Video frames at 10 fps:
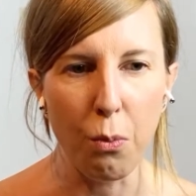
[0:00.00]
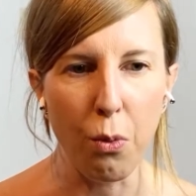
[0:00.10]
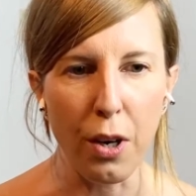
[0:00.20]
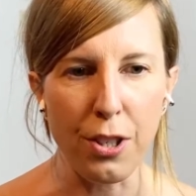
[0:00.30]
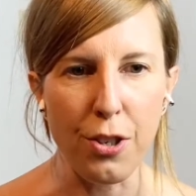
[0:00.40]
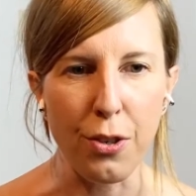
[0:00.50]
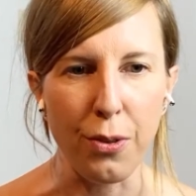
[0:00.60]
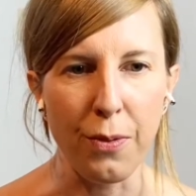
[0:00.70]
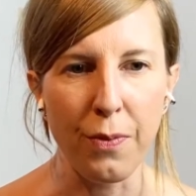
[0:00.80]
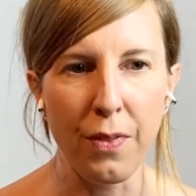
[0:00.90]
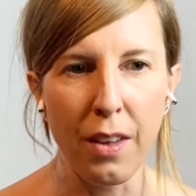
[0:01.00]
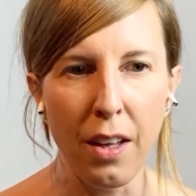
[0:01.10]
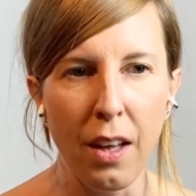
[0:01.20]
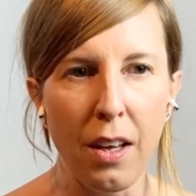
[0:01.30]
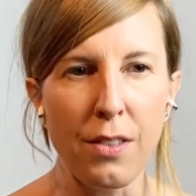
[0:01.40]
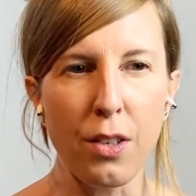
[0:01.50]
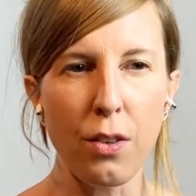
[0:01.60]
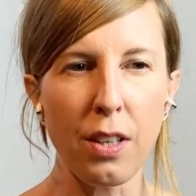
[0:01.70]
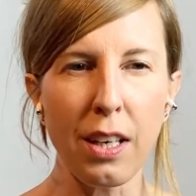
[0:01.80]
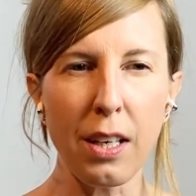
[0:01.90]
want to. So
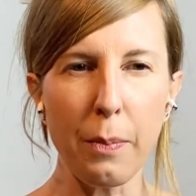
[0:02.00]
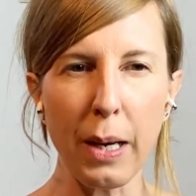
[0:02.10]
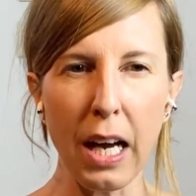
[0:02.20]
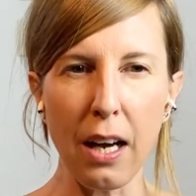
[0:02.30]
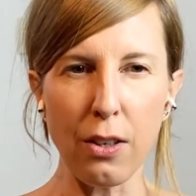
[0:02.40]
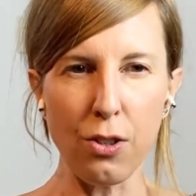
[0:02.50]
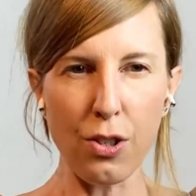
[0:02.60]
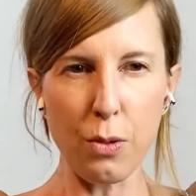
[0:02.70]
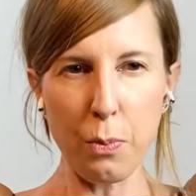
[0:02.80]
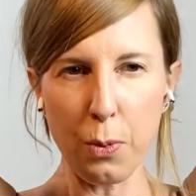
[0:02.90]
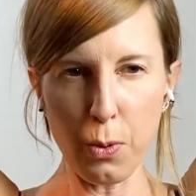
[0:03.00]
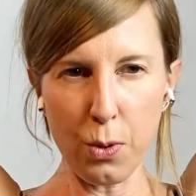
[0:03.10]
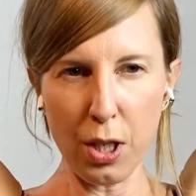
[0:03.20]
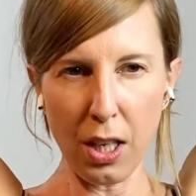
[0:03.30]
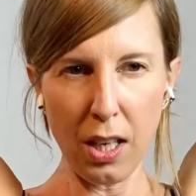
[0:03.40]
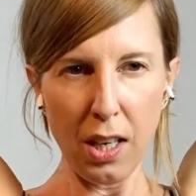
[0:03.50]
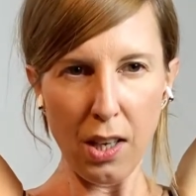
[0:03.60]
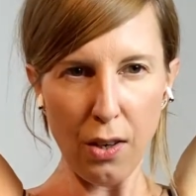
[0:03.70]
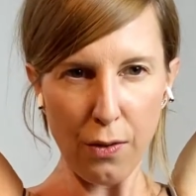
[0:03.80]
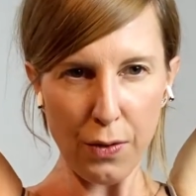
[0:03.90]
think about just the
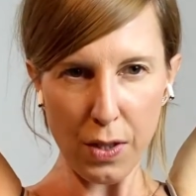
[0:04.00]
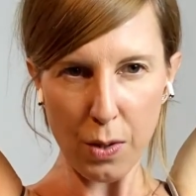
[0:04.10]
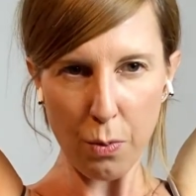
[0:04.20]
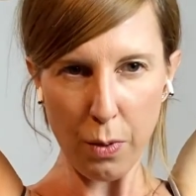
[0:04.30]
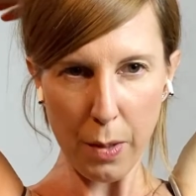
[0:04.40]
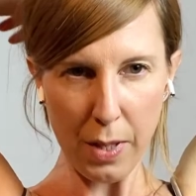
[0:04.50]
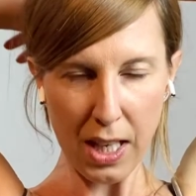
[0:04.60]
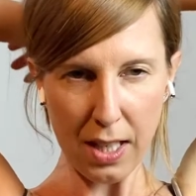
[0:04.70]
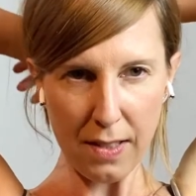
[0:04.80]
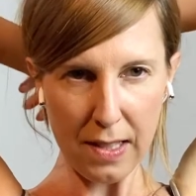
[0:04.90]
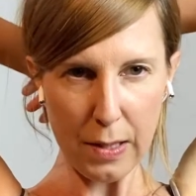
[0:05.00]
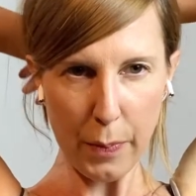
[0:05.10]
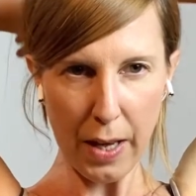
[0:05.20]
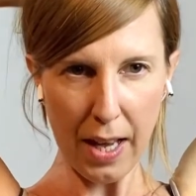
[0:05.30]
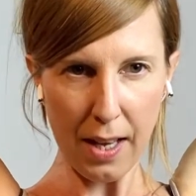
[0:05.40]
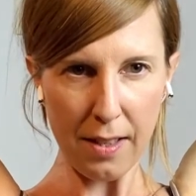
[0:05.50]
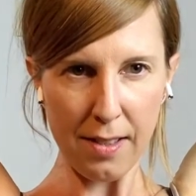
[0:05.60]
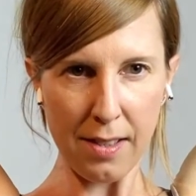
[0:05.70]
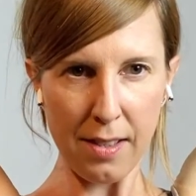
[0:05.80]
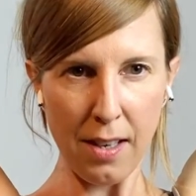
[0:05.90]
beauty of swimming in
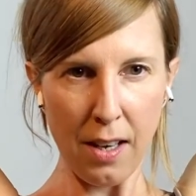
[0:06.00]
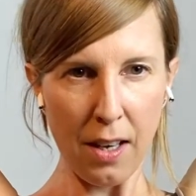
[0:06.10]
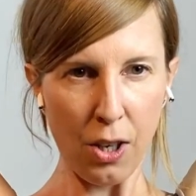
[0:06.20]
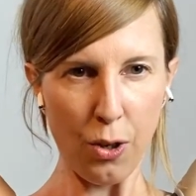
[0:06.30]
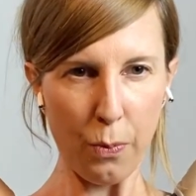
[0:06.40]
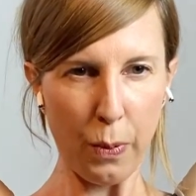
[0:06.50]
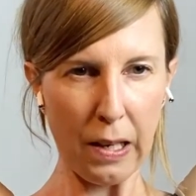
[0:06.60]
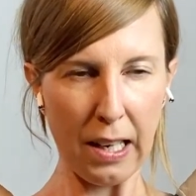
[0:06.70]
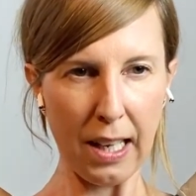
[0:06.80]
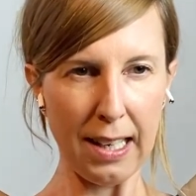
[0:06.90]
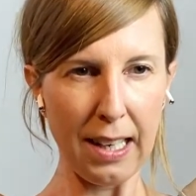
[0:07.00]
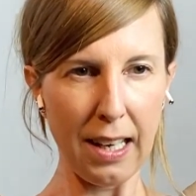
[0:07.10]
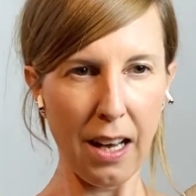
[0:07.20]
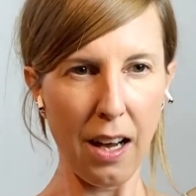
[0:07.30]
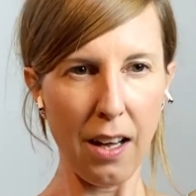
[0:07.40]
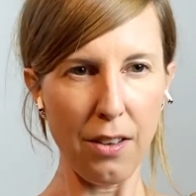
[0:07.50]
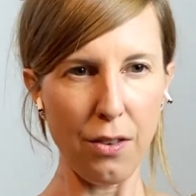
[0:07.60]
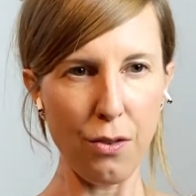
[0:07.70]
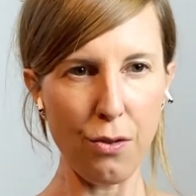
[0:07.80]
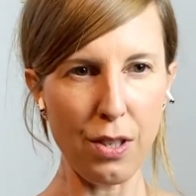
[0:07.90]
space, completely
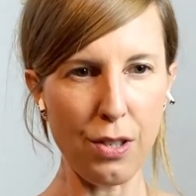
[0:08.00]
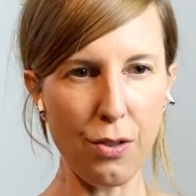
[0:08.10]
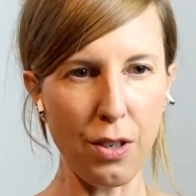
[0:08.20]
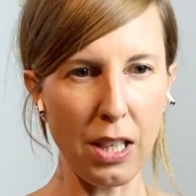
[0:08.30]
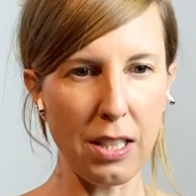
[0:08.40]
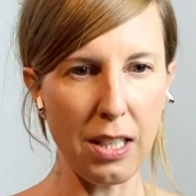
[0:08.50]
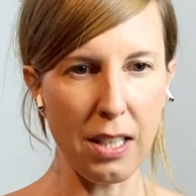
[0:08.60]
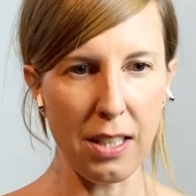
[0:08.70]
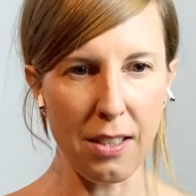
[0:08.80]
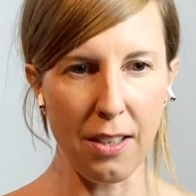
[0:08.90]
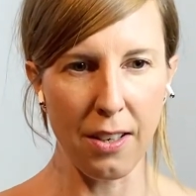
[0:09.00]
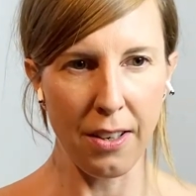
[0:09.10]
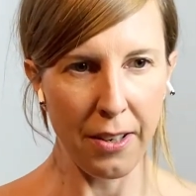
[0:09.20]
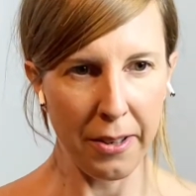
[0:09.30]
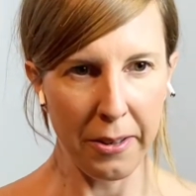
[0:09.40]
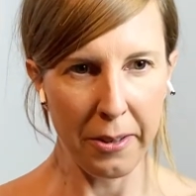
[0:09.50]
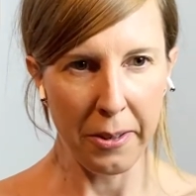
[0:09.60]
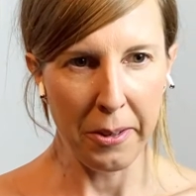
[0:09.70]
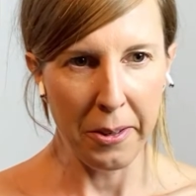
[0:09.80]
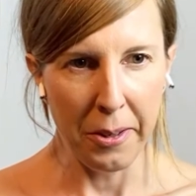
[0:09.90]
unrestricted.
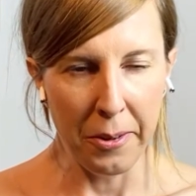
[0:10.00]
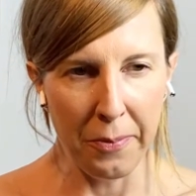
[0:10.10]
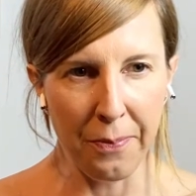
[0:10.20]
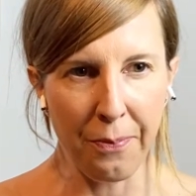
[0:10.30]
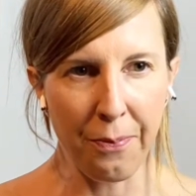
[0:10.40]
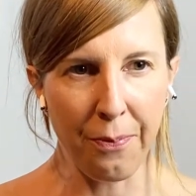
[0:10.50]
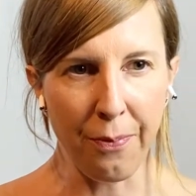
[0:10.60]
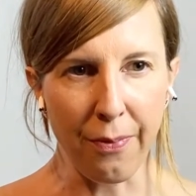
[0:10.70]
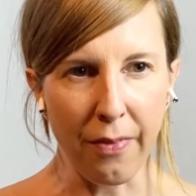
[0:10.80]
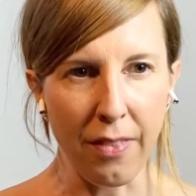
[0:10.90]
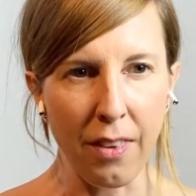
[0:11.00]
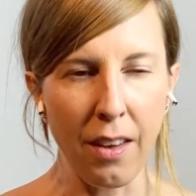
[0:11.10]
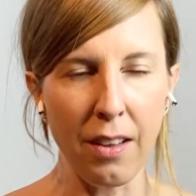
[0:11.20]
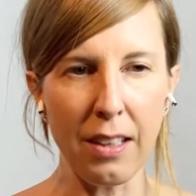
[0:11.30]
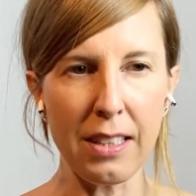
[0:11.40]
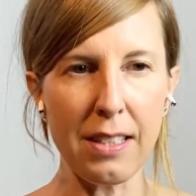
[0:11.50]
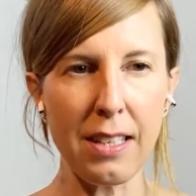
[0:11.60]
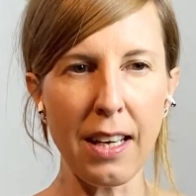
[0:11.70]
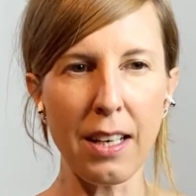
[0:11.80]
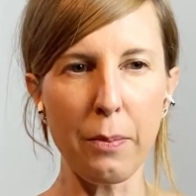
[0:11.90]
Let's
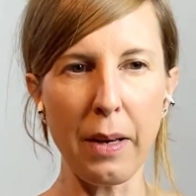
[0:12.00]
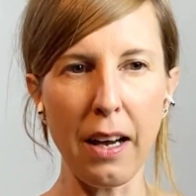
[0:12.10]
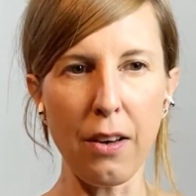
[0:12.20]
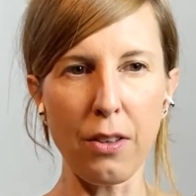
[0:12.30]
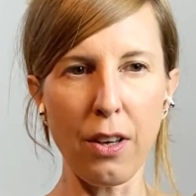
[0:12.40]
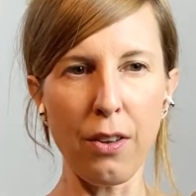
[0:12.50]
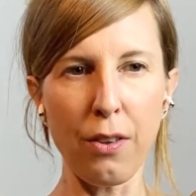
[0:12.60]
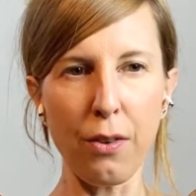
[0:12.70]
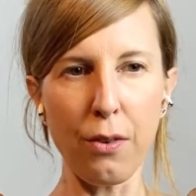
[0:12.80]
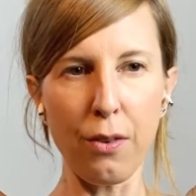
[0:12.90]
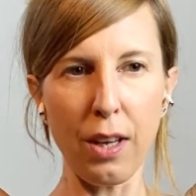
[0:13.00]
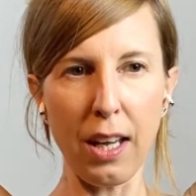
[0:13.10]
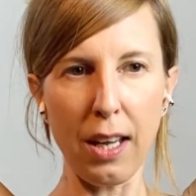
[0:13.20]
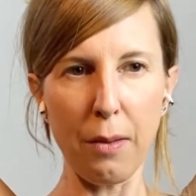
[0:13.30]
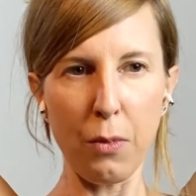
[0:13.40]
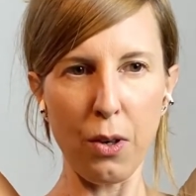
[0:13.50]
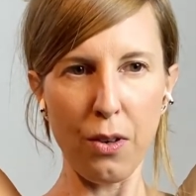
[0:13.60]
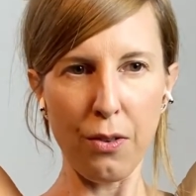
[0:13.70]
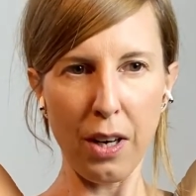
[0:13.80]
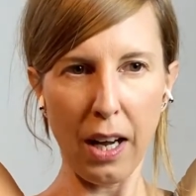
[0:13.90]
take about 3
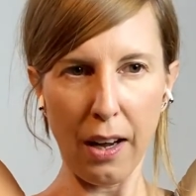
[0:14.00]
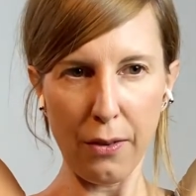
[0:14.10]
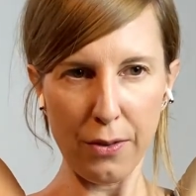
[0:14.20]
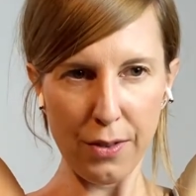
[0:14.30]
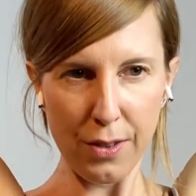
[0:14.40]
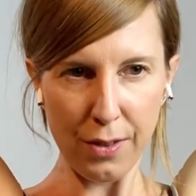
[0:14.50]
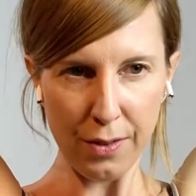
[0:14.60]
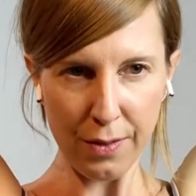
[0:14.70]
more rounds.